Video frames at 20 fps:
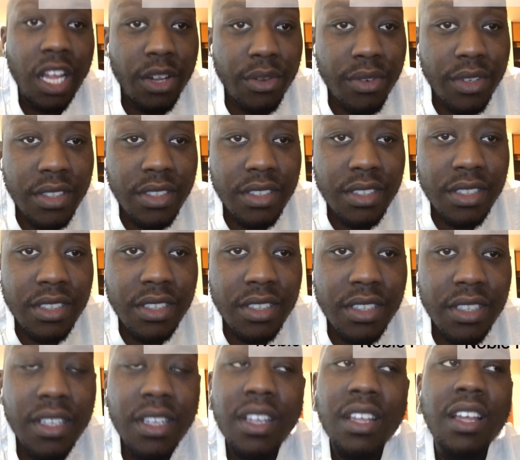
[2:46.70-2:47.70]
tolerance.
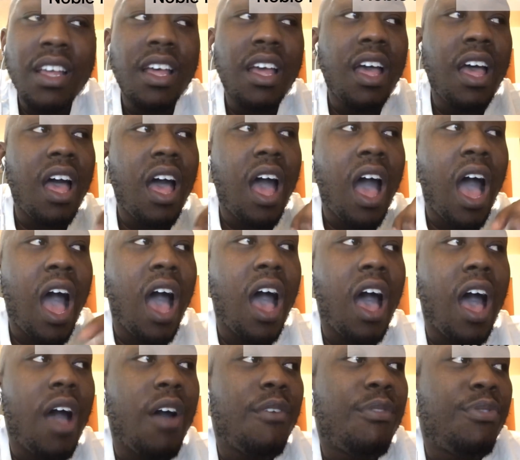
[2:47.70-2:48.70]

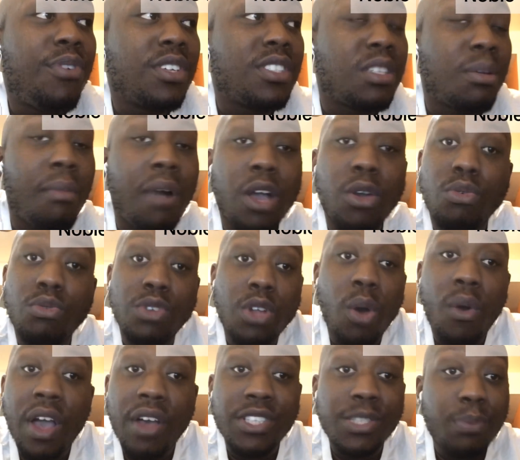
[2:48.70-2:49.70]
For somebody who
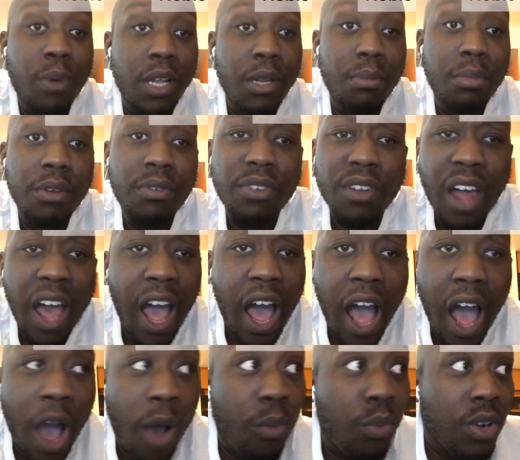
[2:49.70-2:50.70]
don't have spina bifida,
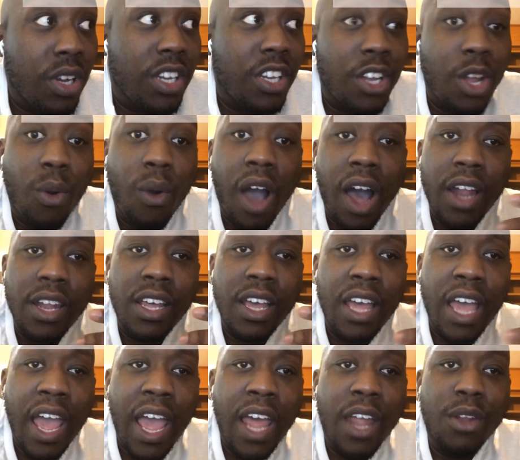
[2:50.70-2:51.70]
I wouldn't know how
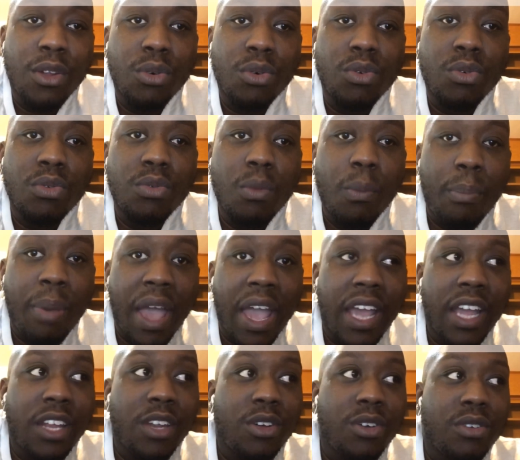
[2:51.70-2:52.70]
to handle
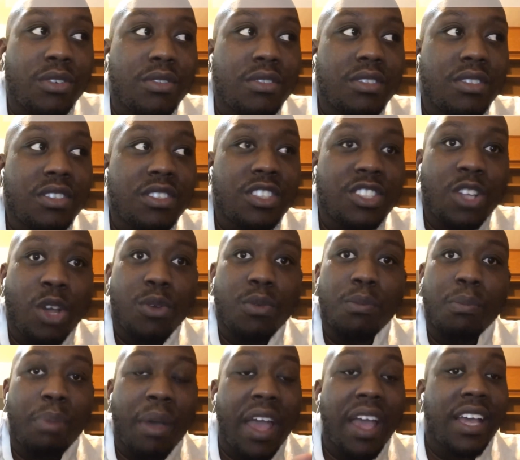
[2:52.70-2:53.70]
pain or
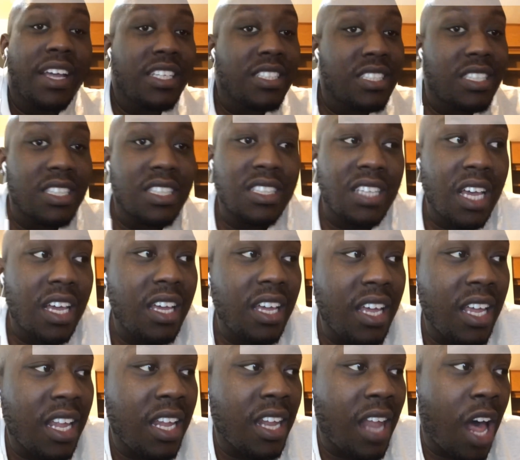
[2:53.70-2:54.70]
certain pains,
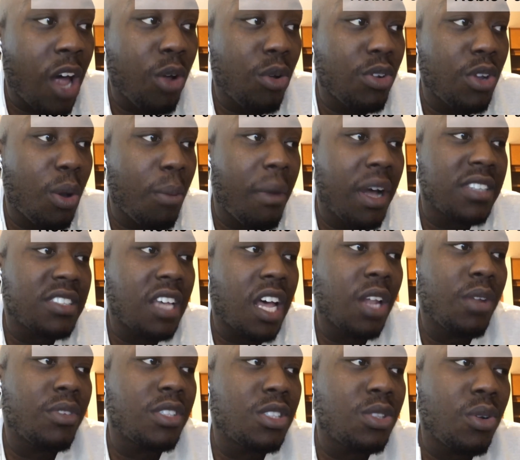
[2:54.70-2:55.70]
and I don't know my
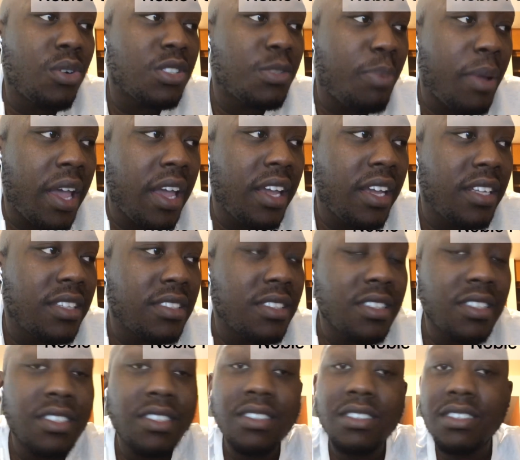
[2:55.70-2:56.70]
tolerance towards pain.
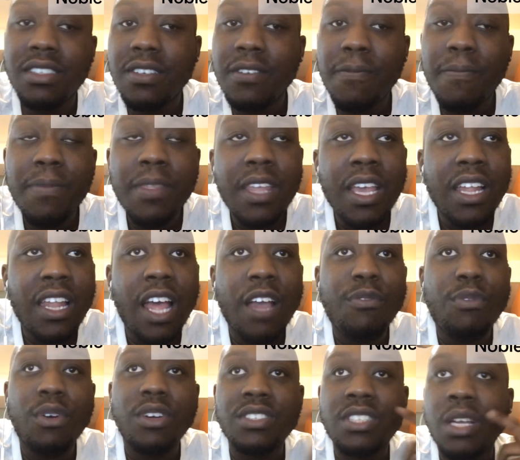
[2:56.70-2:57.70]

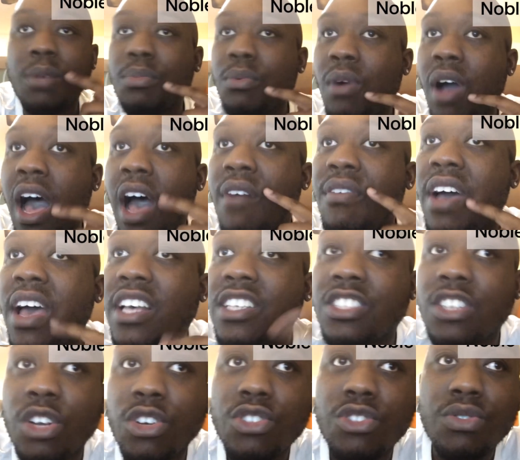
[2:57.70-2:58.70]
Like, for example, I've
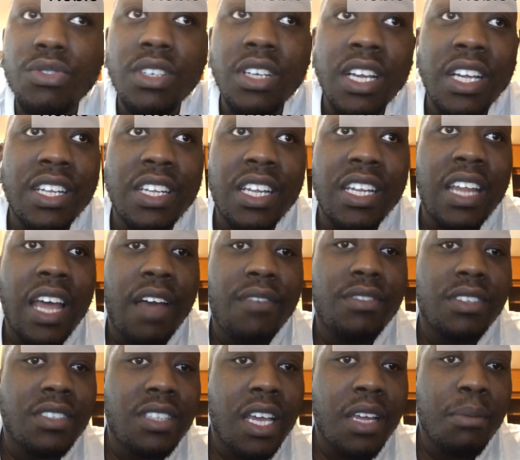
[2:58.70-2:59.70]
had surgery and didn't
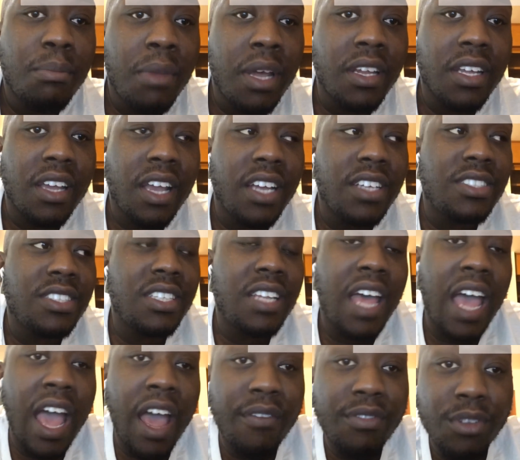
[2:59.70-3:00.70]
have to take
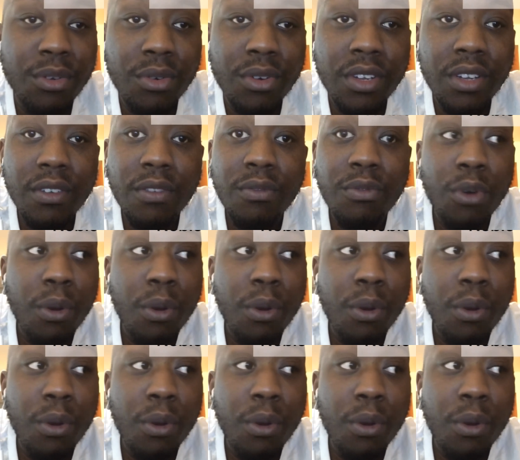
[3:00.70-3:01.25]
medication after it